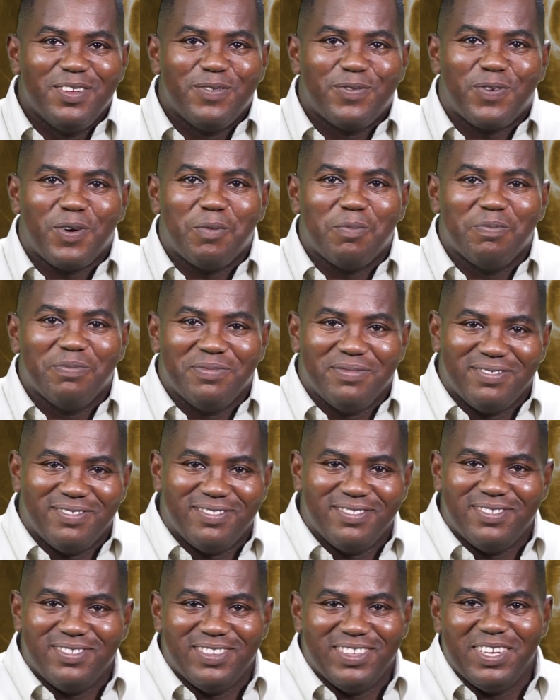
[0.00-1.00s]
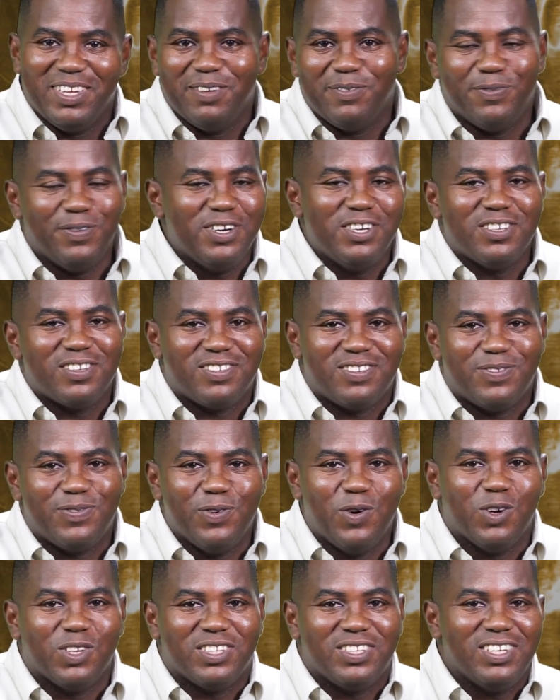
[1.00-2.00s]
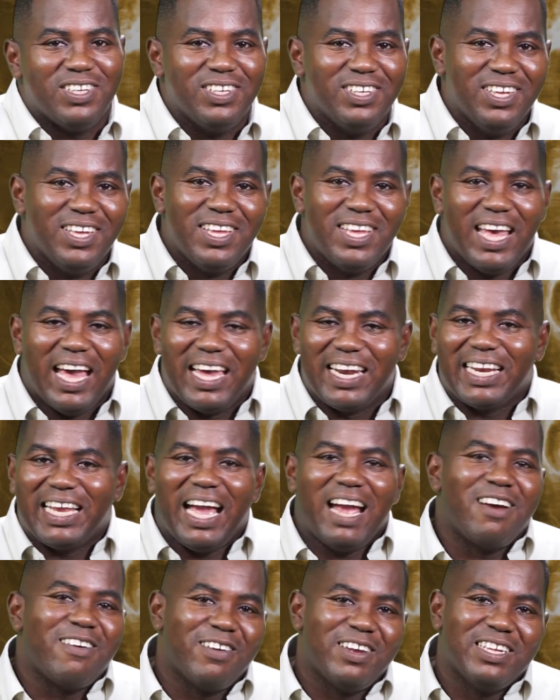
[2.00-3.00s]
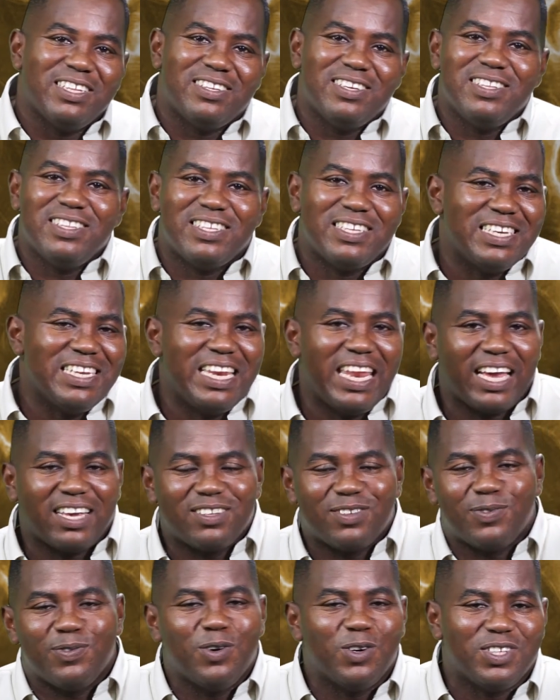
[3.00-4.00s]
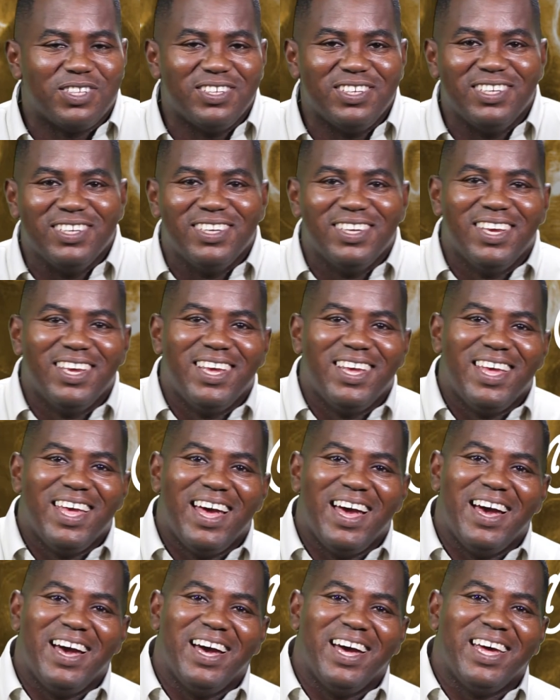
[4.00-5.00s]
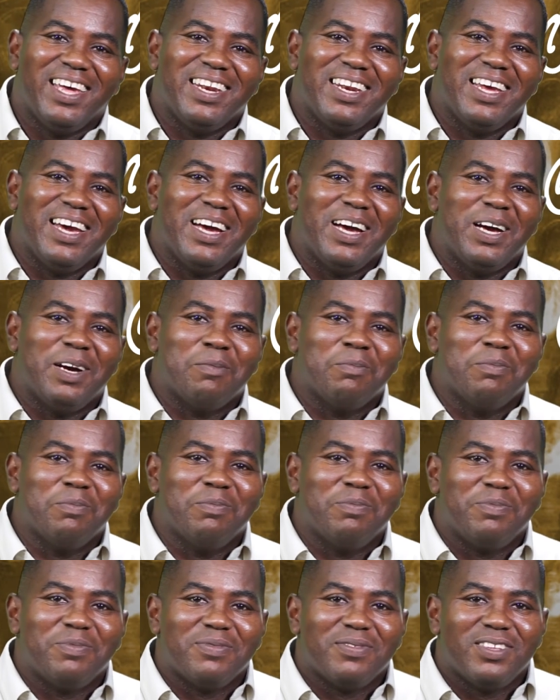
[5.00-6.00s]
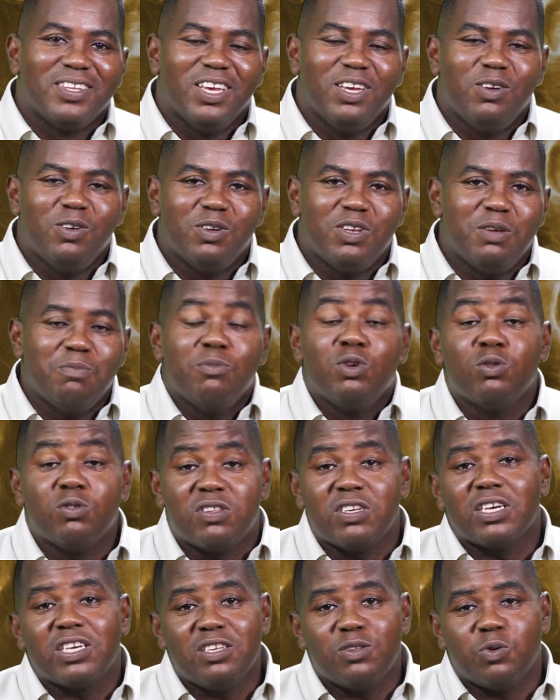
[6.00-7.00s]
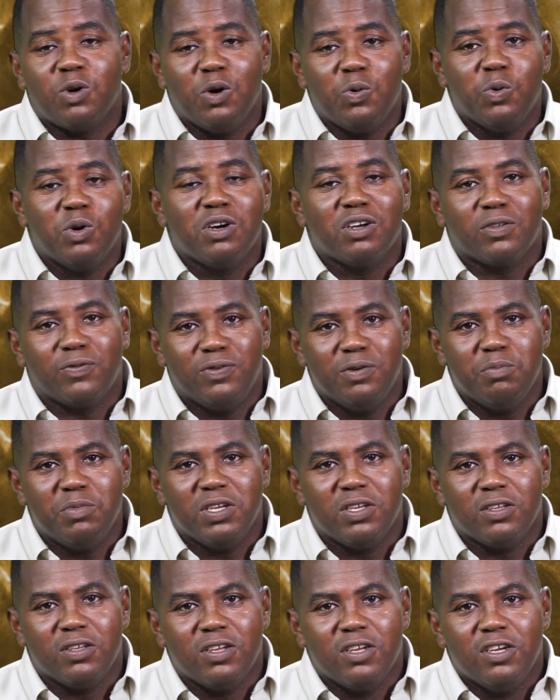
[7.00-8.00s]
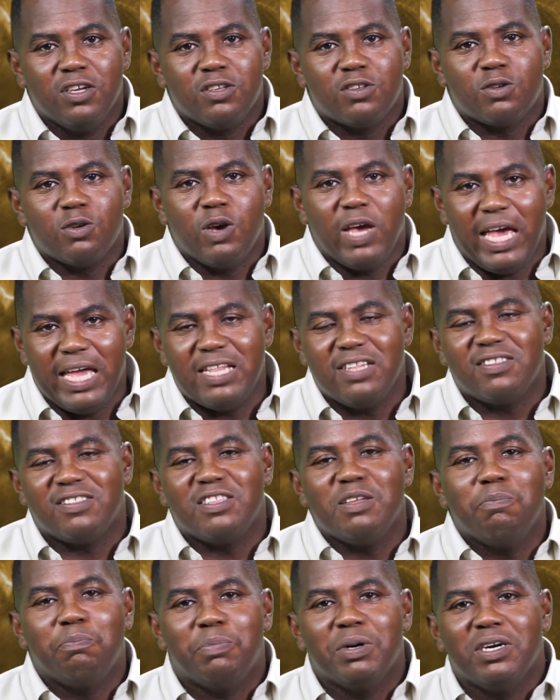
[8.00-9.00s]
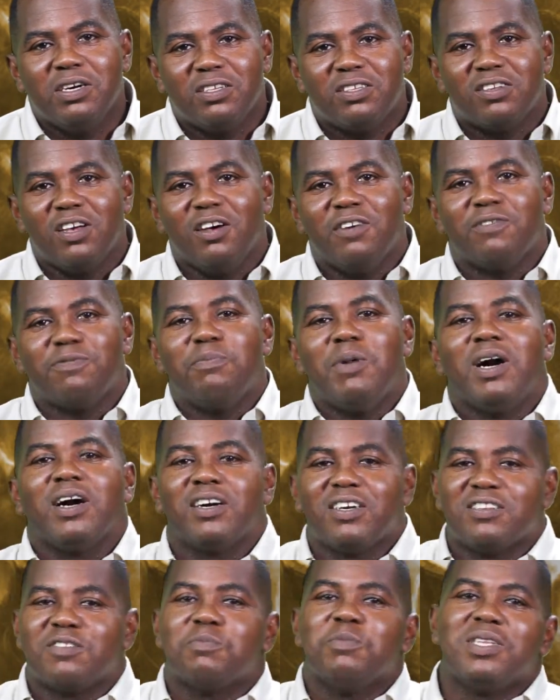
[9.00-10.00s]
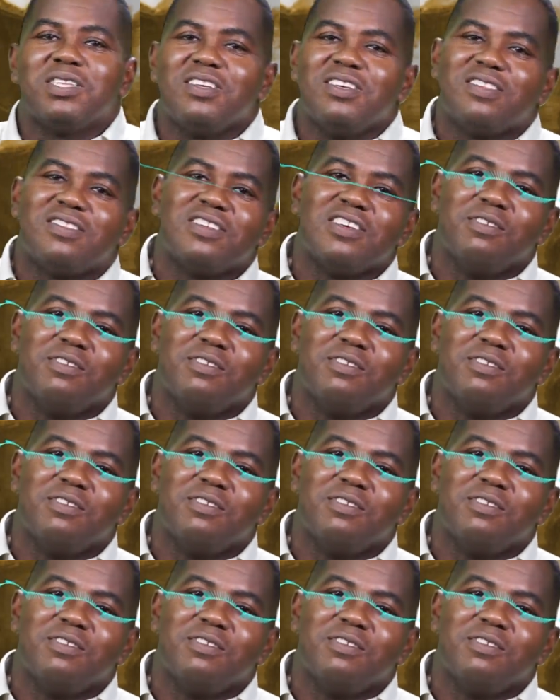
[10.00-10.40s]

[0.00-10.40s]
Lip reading: from the first 40 and carry it into the next 40. And you know, the music is what worked for me. So hence the birth of Marcus Baptiste